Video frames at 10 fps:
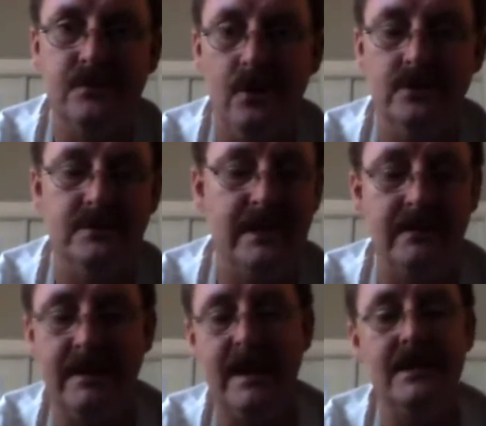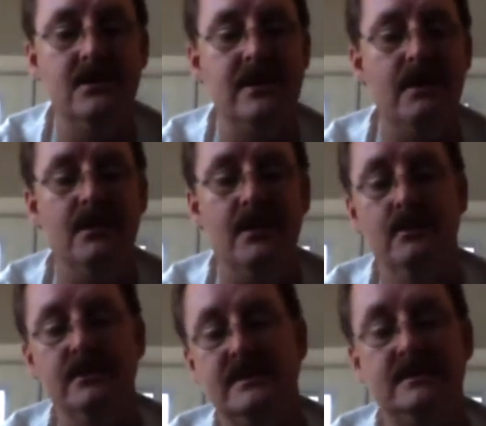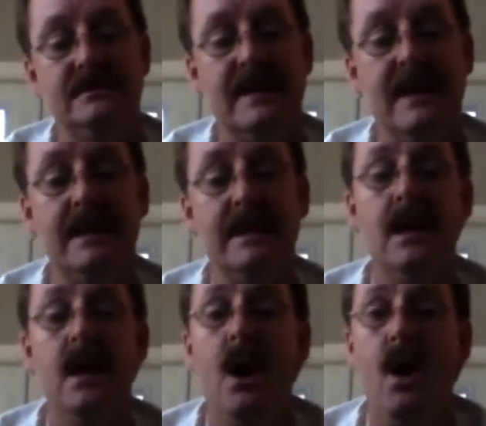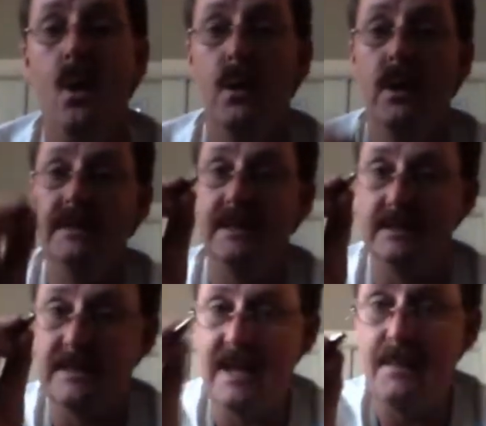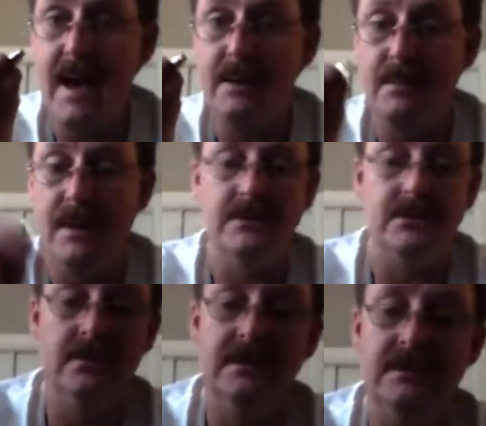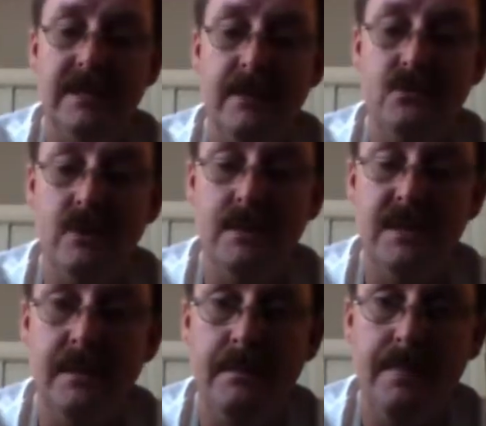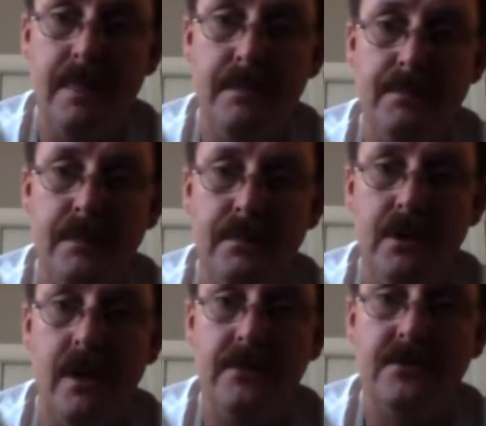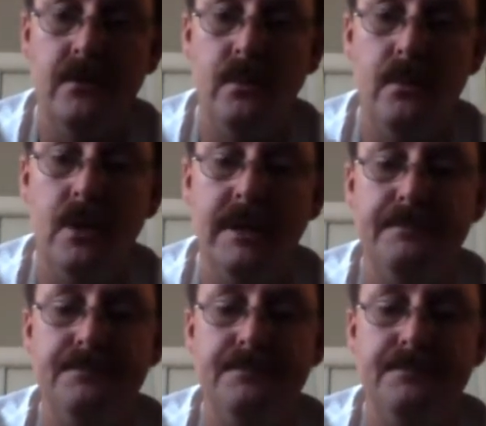volts later. I can't do that with a low resistance addy. We're going to take the same atomizer, same drip tip, put it on the Silver Bullet,